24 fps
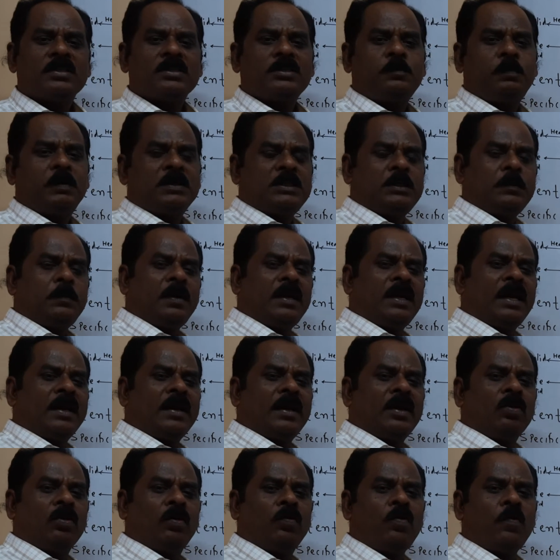specific
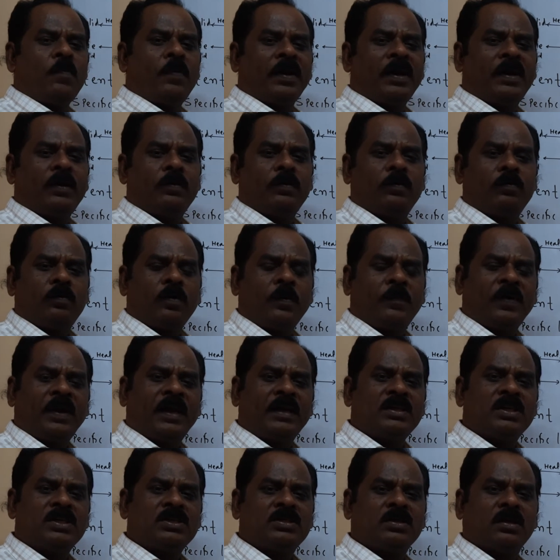latent of
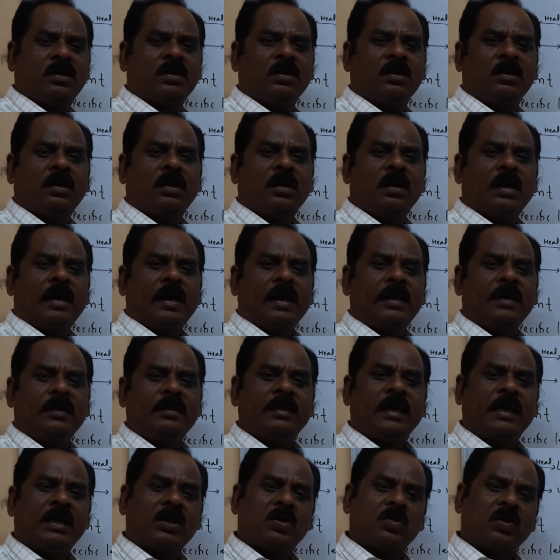vaporization,
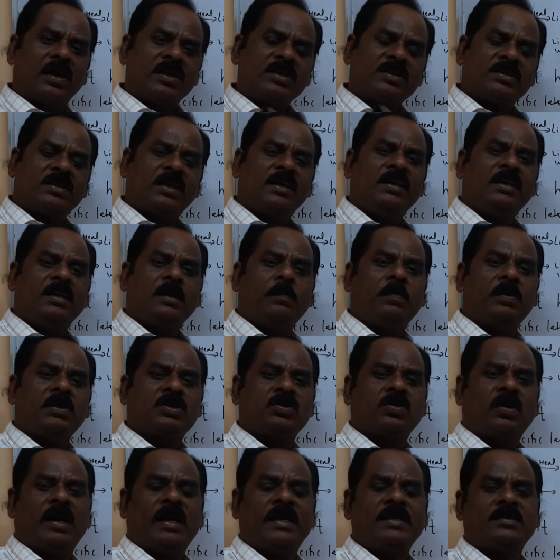and that constant
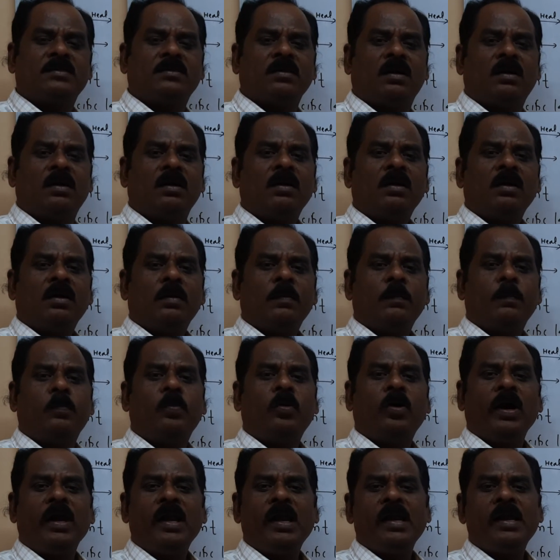temperature called as the
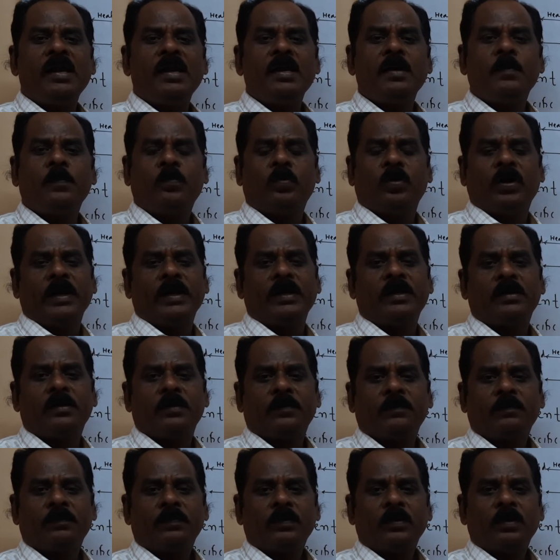boiling point.
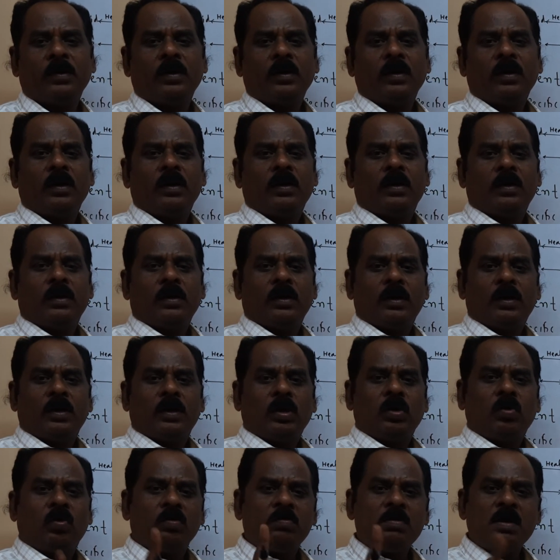
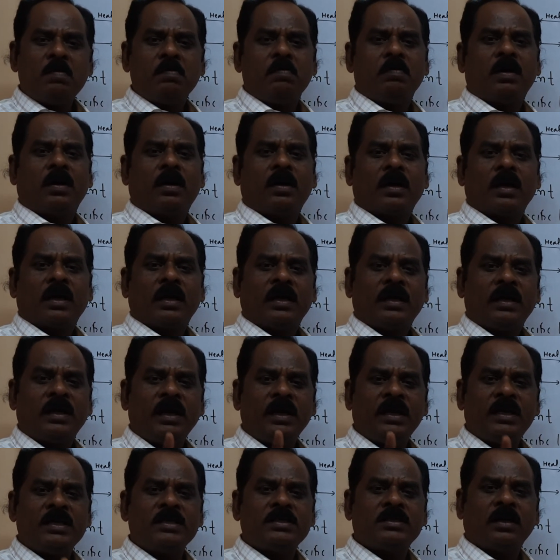You remember
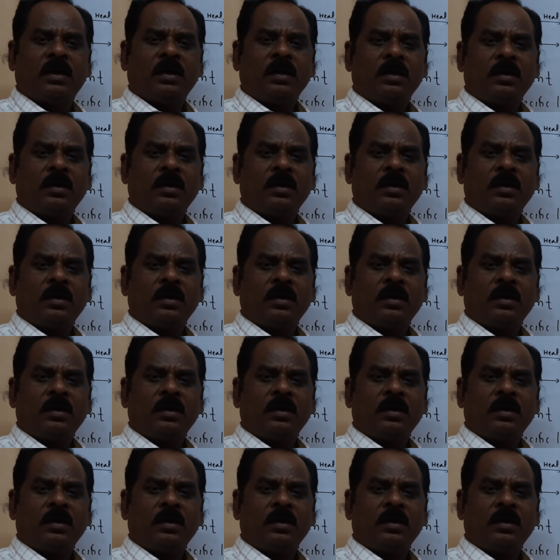heat is